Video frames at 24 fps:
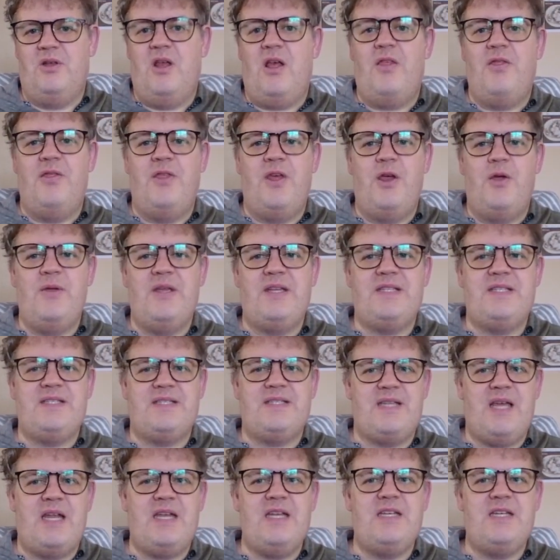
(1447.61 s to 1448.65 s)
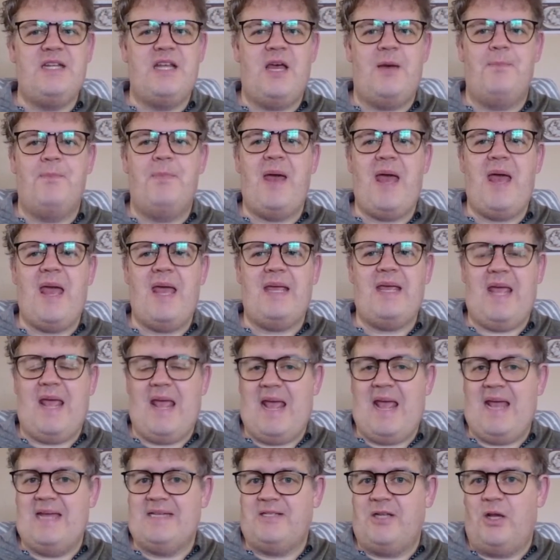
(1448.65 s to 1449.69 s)
though it started to come back
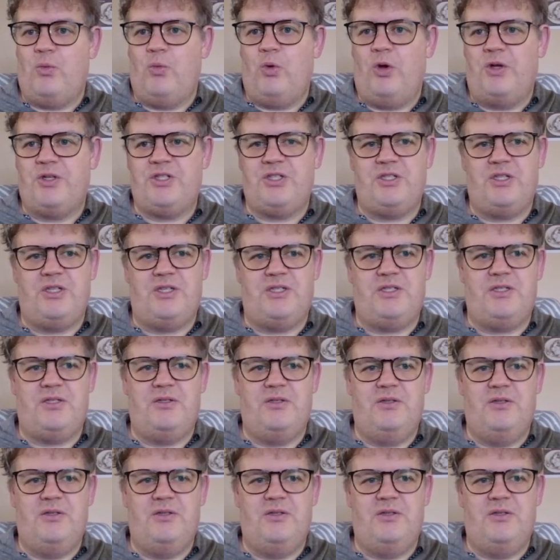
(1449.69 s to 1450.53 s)
as I watched it.